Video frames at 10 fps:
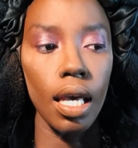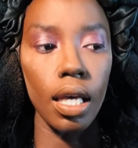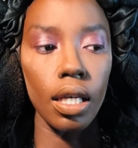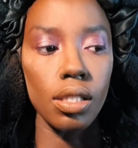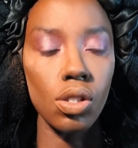
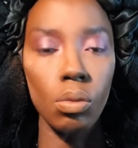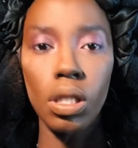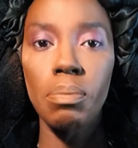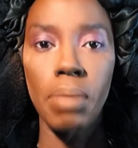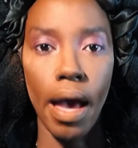so many
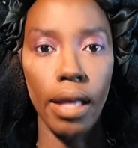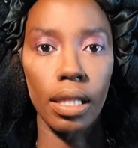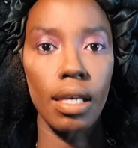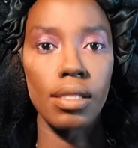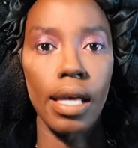bad
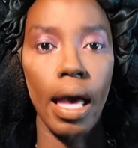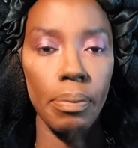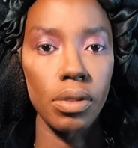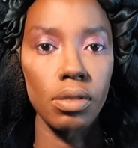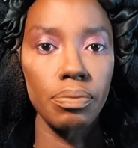things
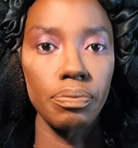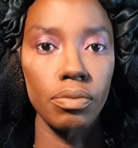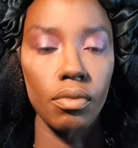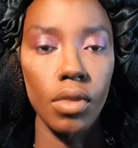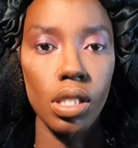happened
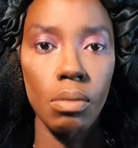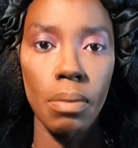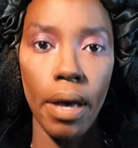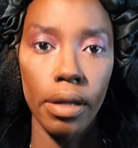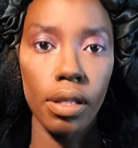to me
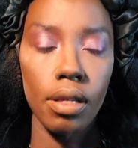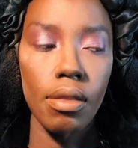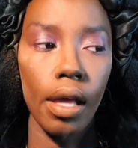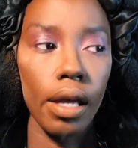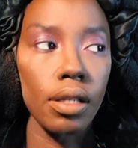back then
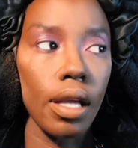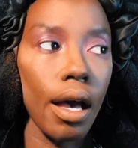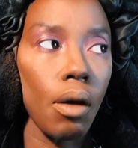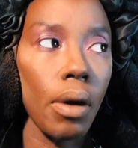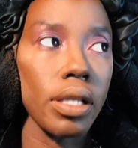that now
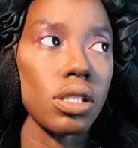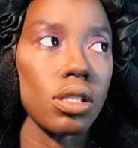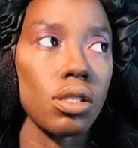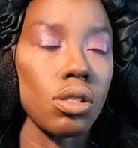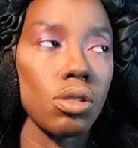I
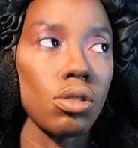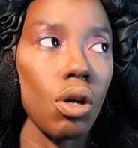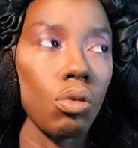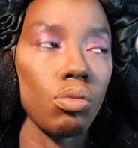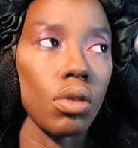just
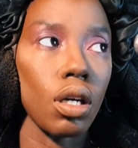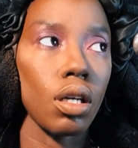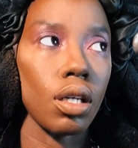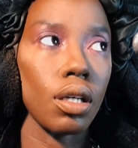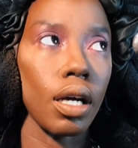don't
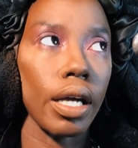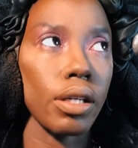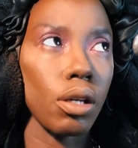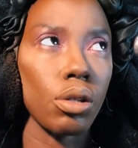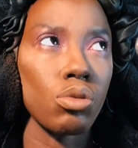
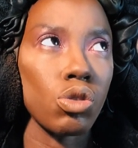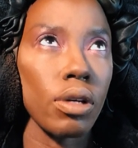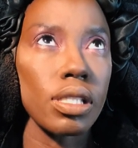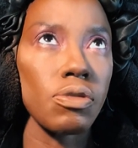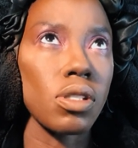
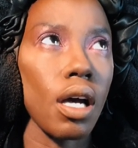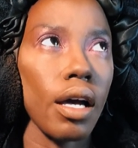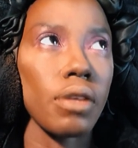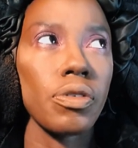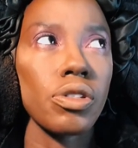trust
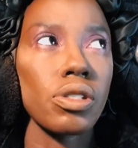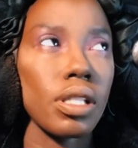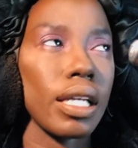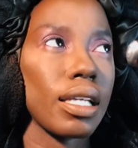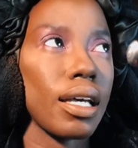photographers, I
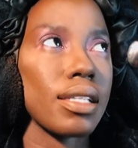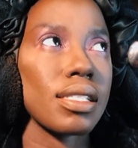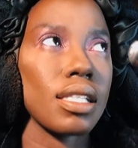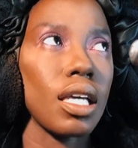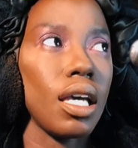guess.
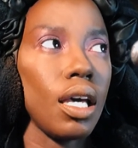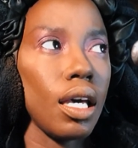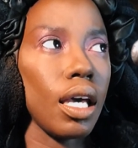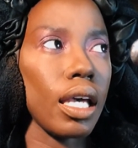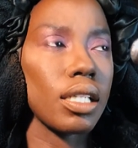
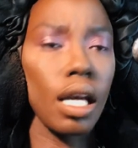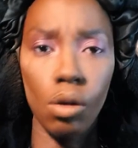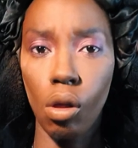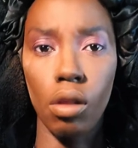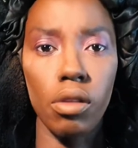And not
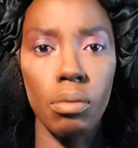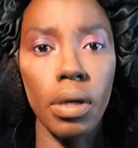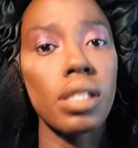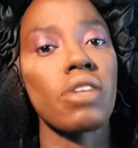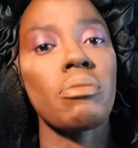all of them, because
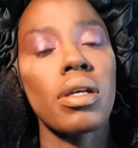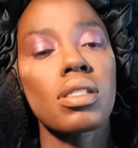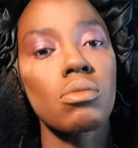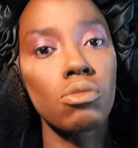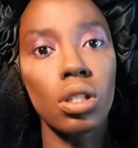I've met
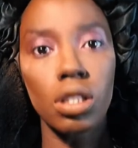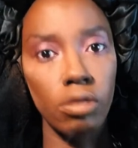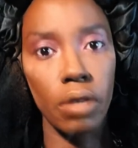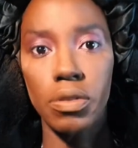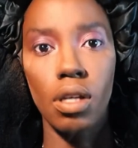some really
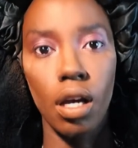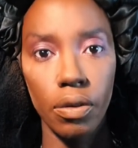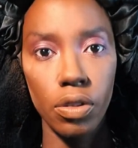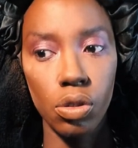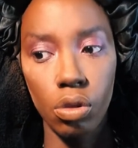great
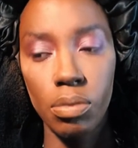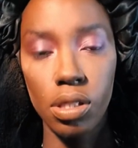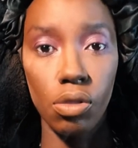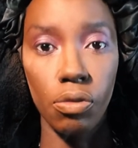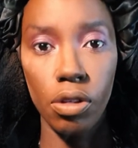photographers who I'm still
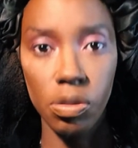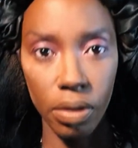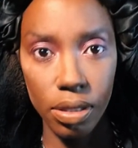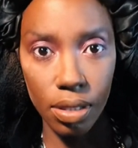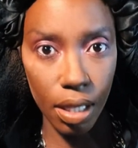friends with
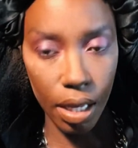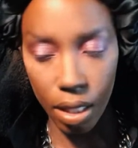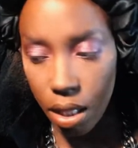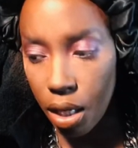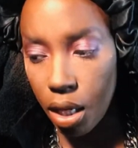today,
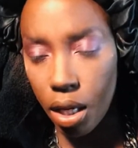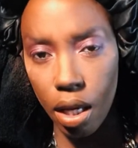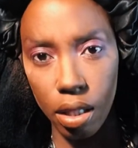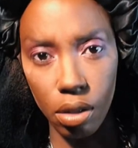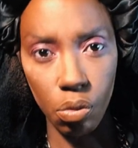and
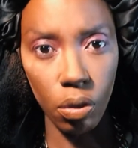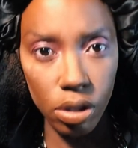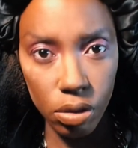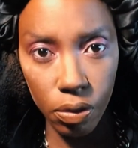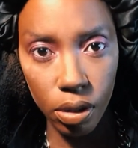they're
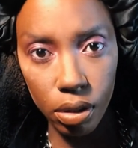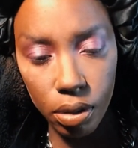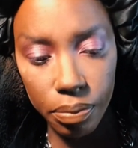wonderful.